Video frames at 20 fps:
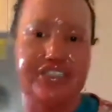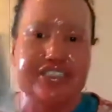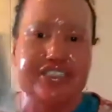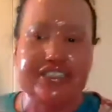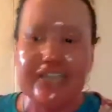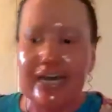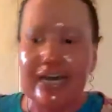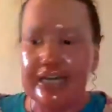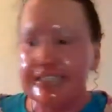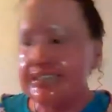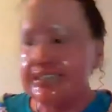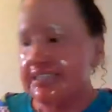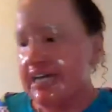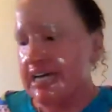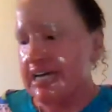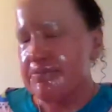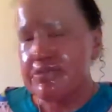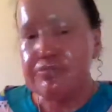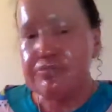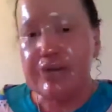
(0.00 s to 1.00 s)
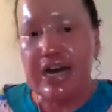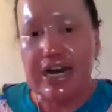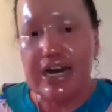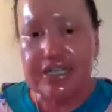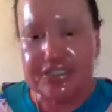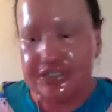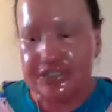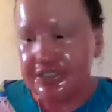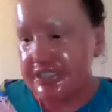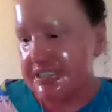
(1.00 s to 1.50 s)
And James
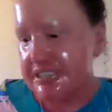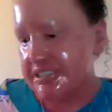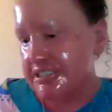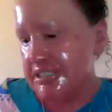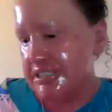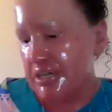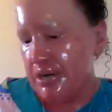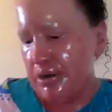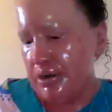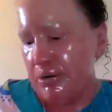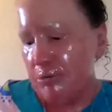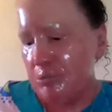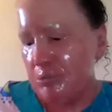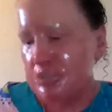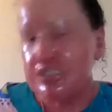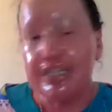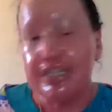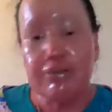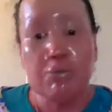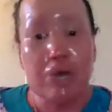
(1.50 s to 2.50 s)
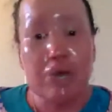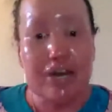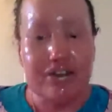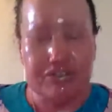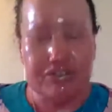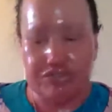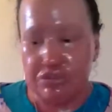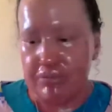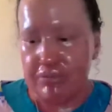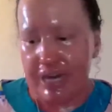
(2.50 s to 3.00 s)
Partridge wasn't a
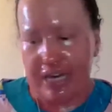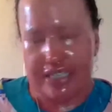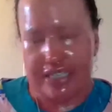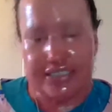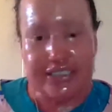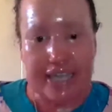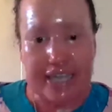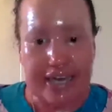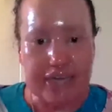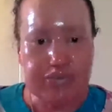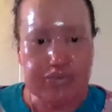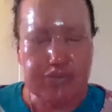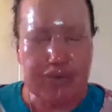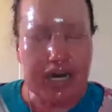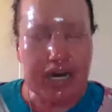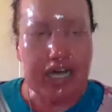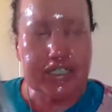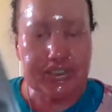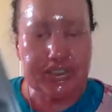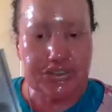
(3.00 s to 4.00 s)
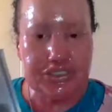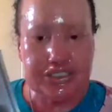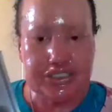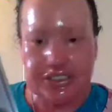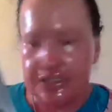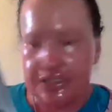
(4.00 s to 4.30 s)
wonderful man. James Partridge